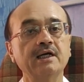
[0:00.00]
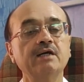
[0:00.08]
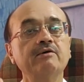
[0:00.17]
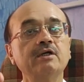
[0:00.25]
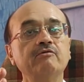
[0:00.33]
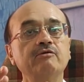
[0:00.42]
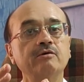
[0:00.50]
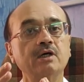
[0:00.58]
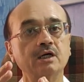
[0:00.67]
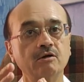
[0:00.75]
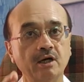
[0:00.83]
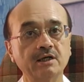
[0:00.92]
And even if you
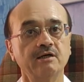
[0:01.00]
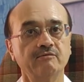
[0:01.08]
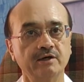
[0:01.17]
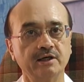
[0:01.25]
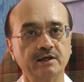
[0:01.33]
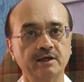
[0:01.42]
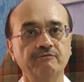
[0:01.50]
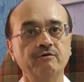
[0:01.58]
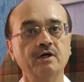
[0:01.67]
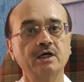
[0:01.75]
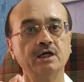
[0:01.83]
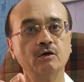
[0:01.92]
are not infected, if
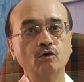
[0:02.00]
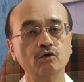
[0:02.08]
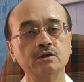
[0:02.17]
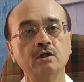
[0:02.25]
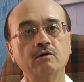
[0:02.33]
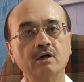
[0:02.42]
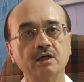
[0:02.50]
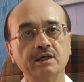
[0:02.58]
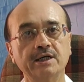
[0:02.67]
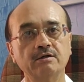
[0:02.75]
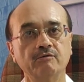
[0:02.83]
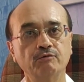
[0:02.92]
you are a close
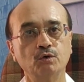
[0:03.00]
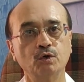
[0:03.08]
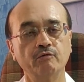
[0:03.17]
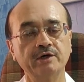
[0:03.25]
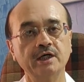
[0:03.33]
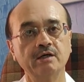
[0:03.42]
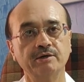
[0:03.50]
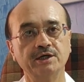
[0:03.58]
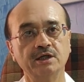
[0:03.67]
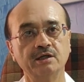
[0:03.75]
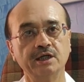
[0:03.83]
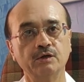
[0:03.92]
contact of a COVID
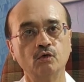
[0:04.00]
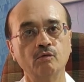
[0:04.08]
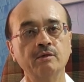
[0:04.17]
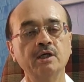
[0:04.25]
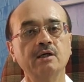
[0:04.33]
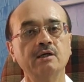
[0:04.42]
patient at home,